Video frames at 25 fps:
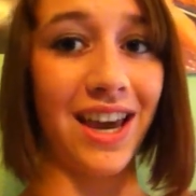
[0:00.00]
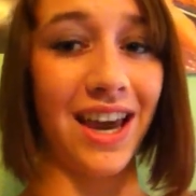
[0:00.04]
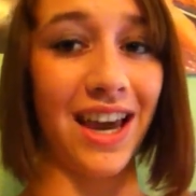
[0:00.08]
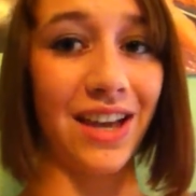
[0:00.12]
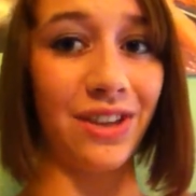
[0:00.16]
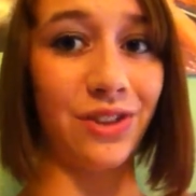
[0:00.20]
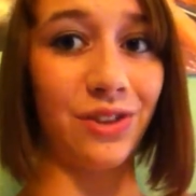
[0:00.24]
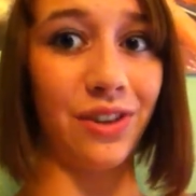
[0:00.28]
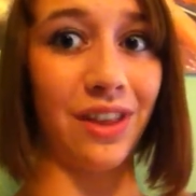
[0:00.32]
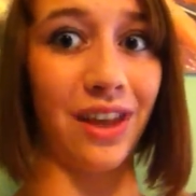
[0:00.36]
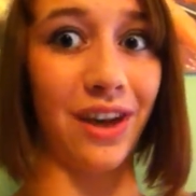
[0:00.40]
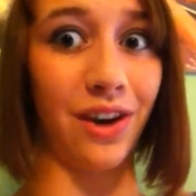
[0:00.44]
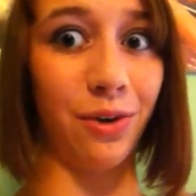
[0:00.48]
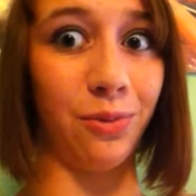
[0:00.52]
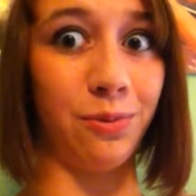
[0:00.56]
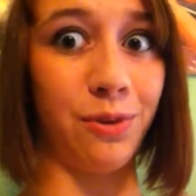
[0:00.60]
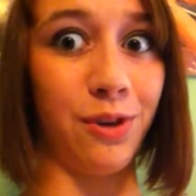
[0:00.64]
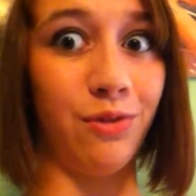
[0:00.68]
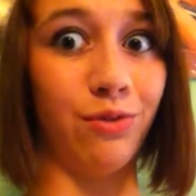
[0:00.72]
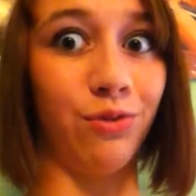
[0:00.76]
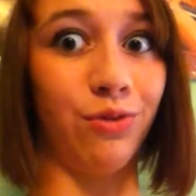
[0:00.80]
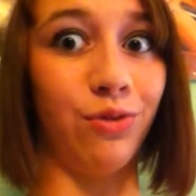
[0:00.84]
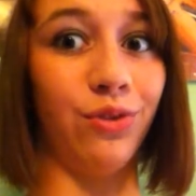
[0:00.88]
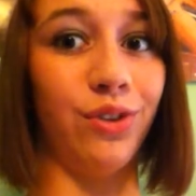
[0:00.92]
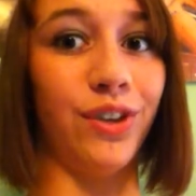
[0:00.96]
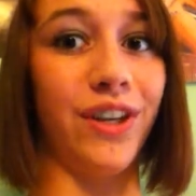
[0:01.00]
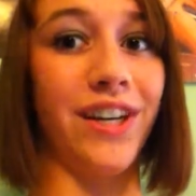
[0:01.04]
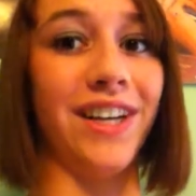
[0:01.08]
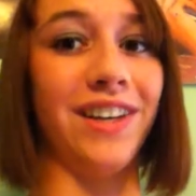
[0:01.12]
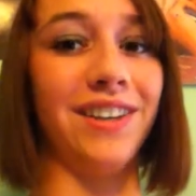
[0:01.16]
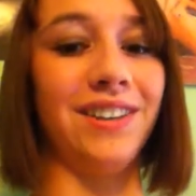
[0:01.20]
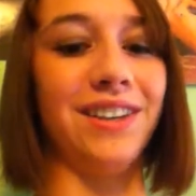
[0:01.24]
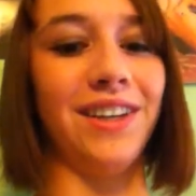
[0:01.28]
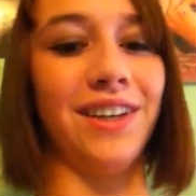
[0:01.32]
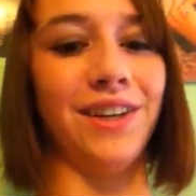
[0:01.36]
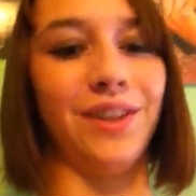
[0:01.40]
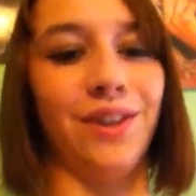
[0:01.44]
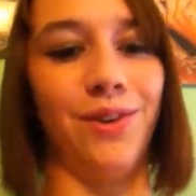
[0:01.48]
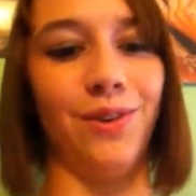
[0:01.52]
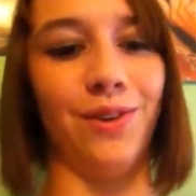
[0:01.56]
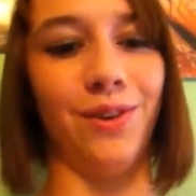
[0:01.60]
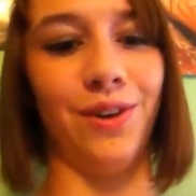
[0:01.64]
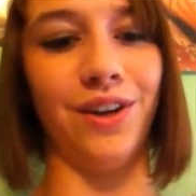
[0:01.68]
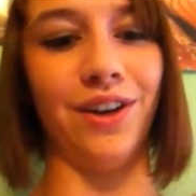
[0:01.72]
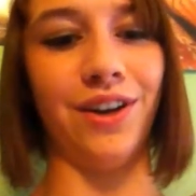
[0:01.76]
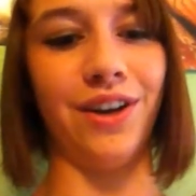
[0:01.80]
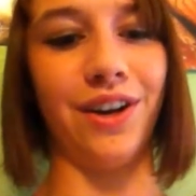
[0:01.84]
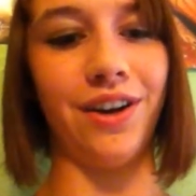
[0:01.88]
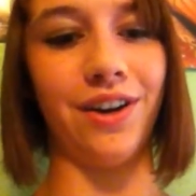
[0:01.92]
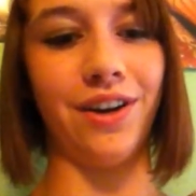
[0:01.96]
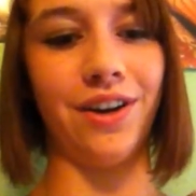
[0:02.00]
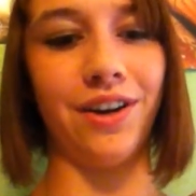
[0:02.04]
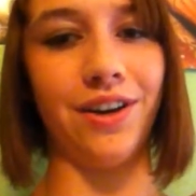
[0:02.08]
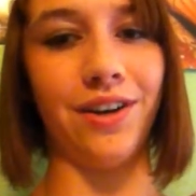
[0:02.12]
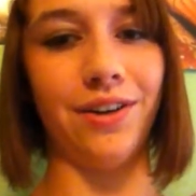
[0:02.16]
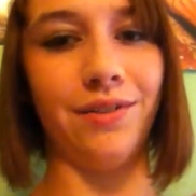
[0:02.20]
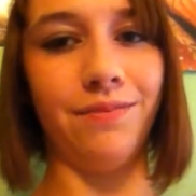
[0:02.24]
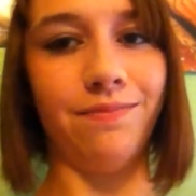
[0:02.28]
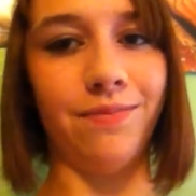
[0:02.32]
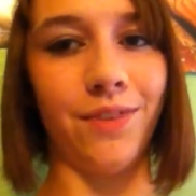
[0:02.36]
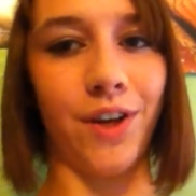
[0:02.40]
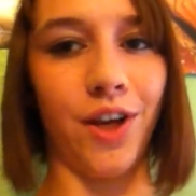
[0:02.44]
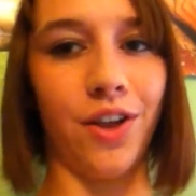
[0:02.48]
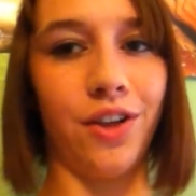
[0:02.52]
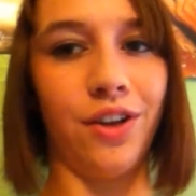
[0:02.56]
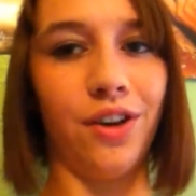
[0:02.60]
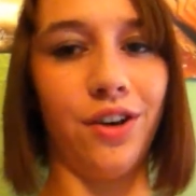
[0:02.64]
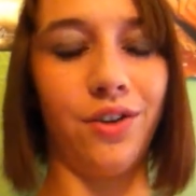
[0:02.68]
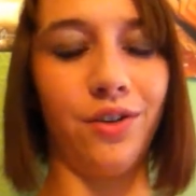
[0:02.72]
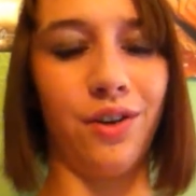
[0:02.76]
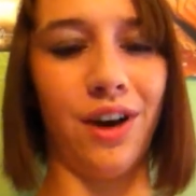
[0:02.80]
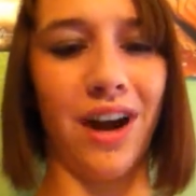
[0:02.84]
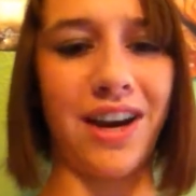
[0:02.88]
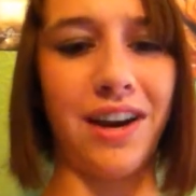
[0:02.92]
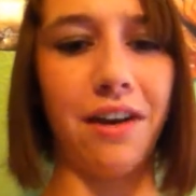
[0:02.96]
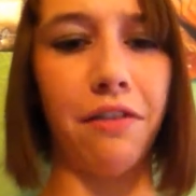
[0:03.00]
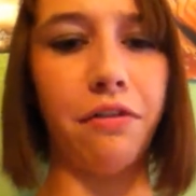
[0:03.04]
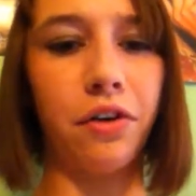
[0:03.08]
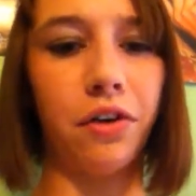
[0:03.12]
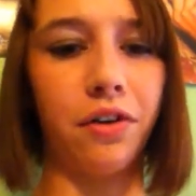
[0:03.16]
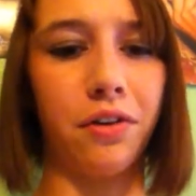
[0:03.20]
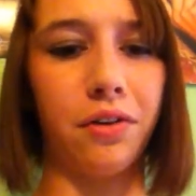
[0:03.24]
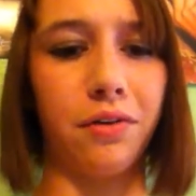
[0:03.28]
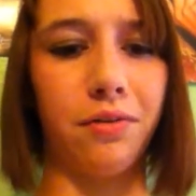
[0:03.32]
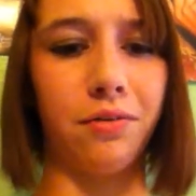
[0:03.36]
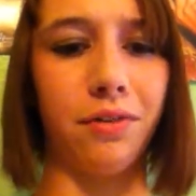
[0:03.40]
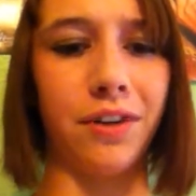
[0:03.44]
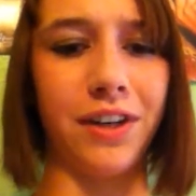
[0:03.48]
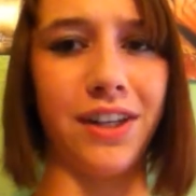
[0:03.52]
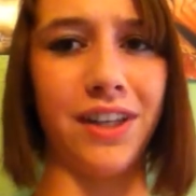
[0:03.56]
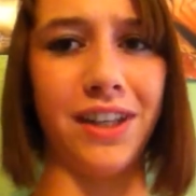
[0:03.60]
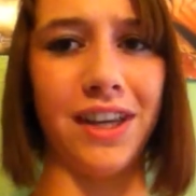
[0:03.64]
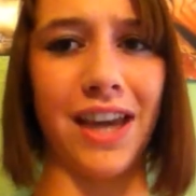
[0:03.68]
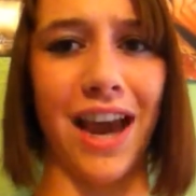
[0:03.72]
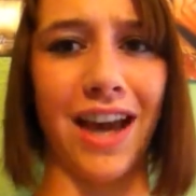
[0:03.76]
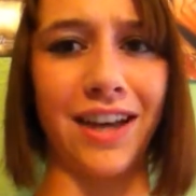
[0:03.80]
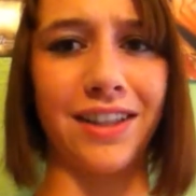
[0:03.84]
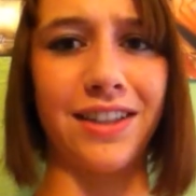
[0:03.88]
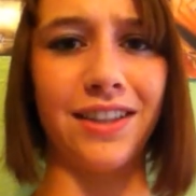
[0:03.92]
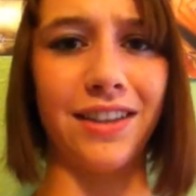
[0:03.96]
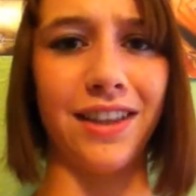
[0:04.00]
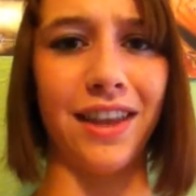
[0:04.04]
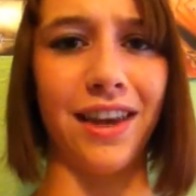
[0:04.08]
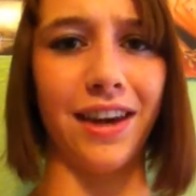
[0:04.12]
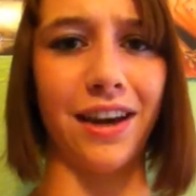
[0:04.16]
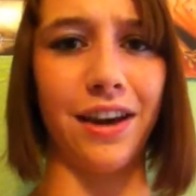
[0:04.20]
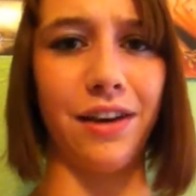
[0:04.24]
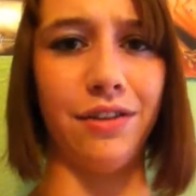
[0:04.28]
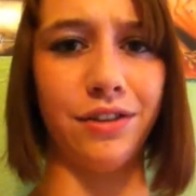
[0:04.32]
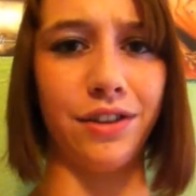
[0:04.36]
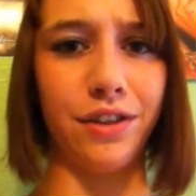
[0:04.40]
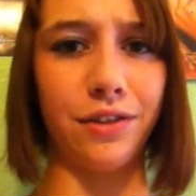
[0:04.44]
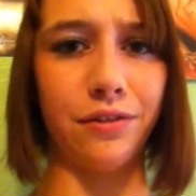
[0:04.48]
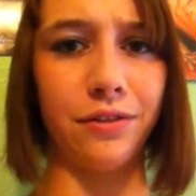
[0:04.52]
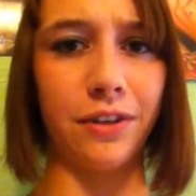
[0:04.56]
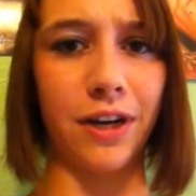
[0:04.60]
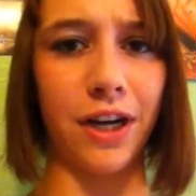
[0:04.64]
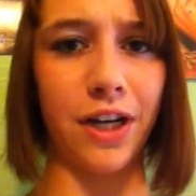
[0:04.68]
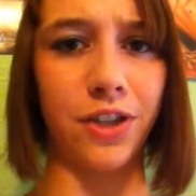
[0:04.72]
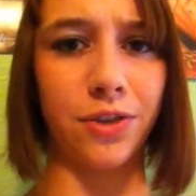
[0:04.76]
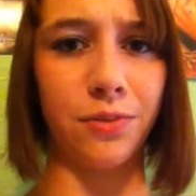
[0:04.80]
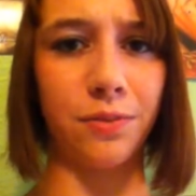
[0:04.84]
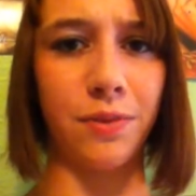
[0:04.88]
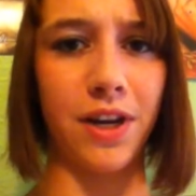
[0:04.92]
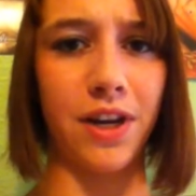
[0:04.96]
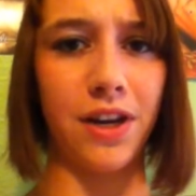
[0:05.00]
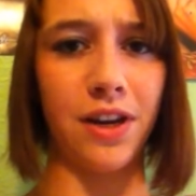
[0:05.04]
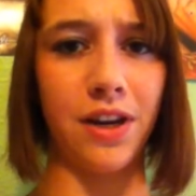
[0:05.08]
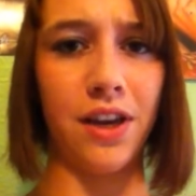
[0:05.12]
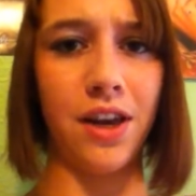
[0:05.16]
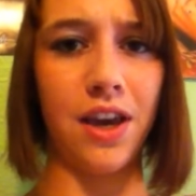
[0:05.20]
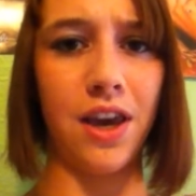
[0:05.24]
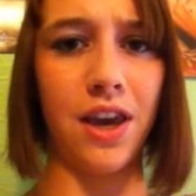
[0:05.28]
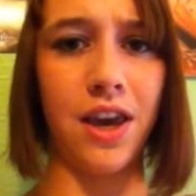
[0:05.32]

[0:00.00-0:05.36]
and so that'll be really cool. Um, although I never really acted like I was a freshman.